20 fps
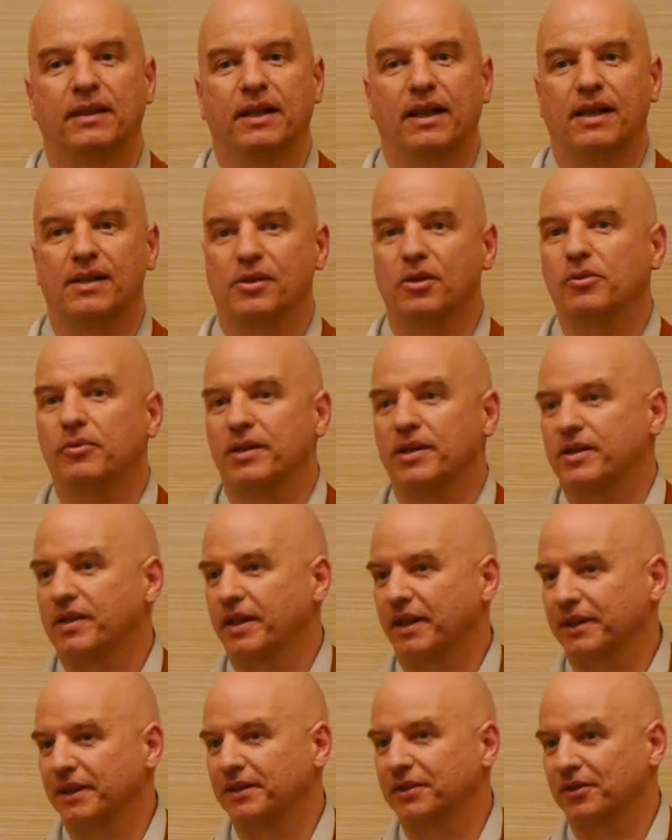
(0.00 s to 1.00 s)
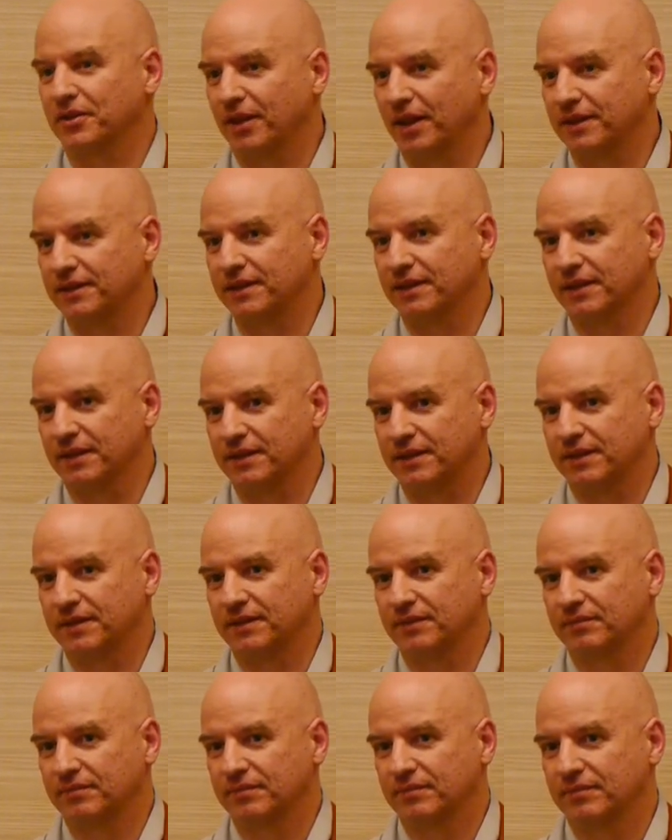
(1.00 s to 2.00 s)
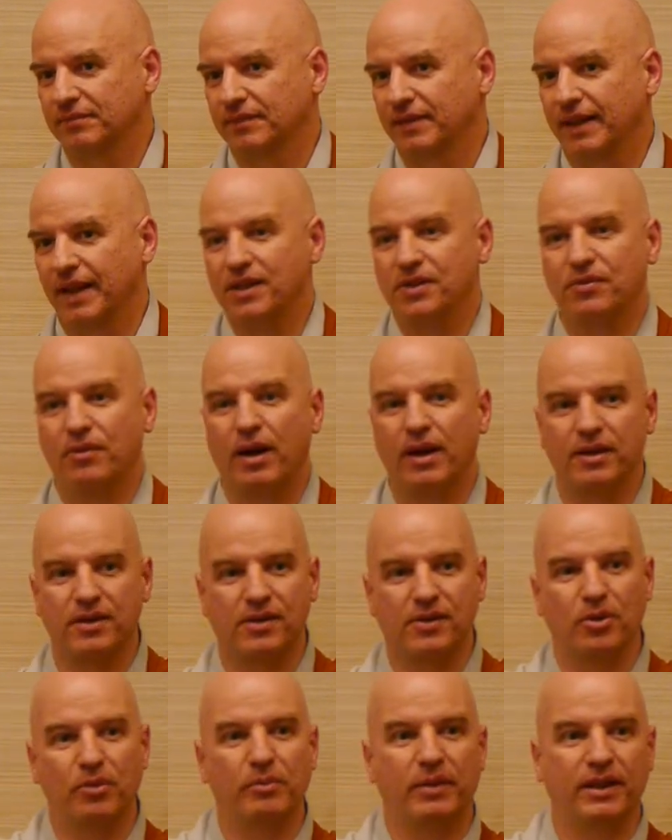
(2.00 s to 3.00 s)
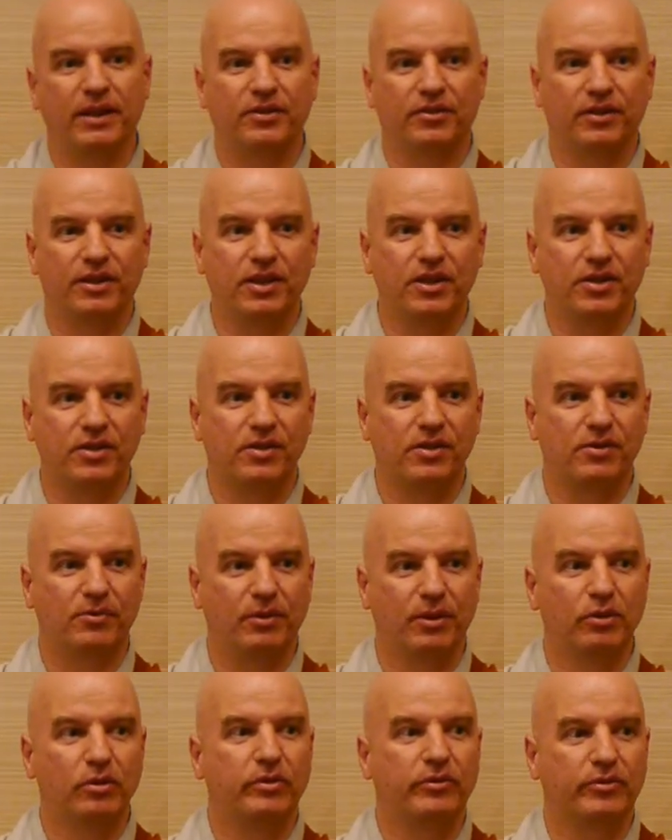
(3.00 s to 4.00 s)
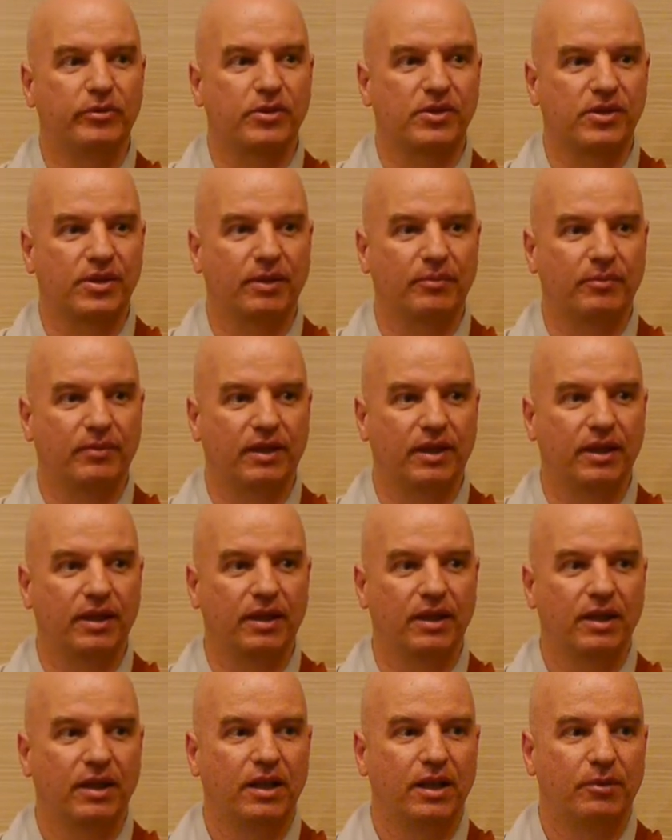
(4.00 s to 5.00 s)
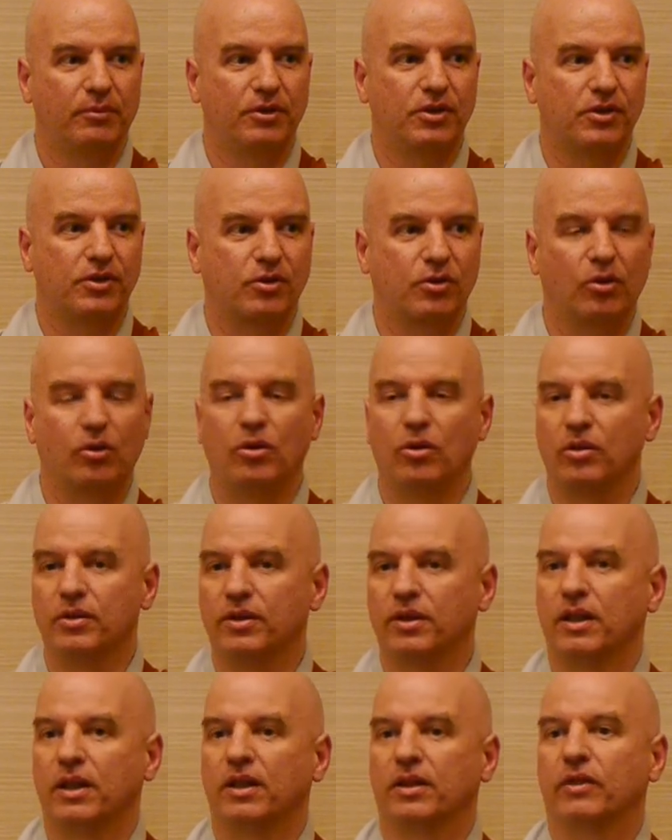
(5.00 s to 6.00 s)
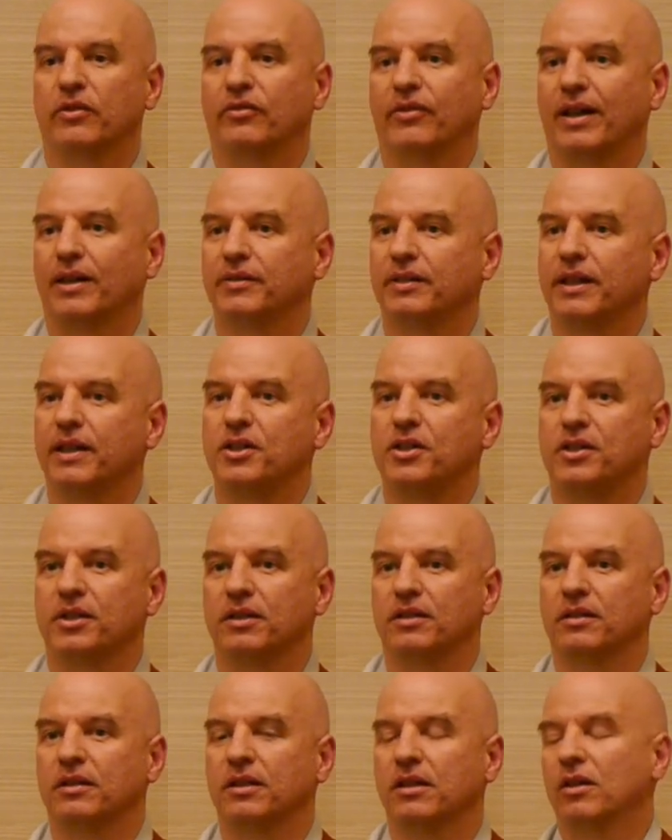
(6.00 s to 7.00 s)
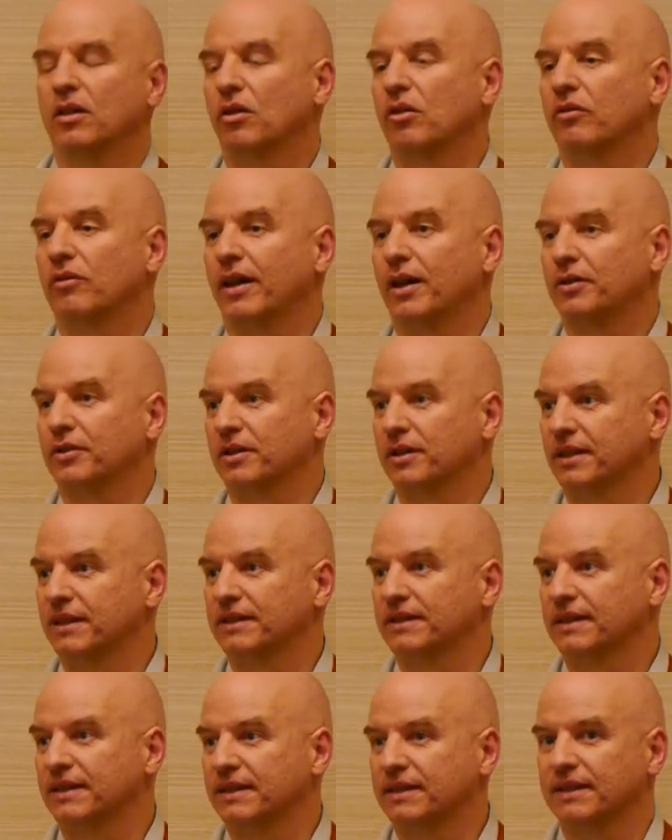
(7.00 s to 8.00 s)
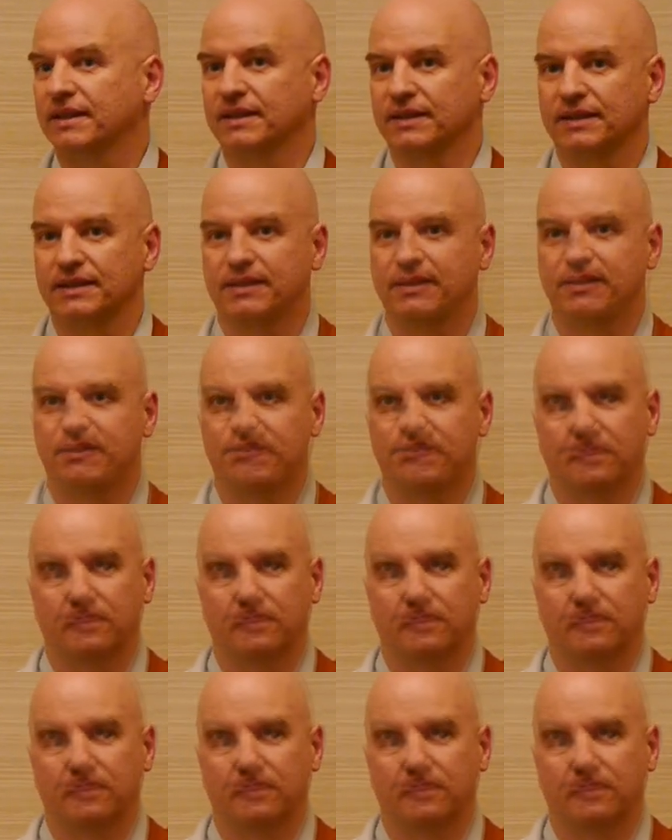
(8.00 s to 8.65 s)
has always characterized us. That's why in so many traditions we look for something which is called the foundation of our existence.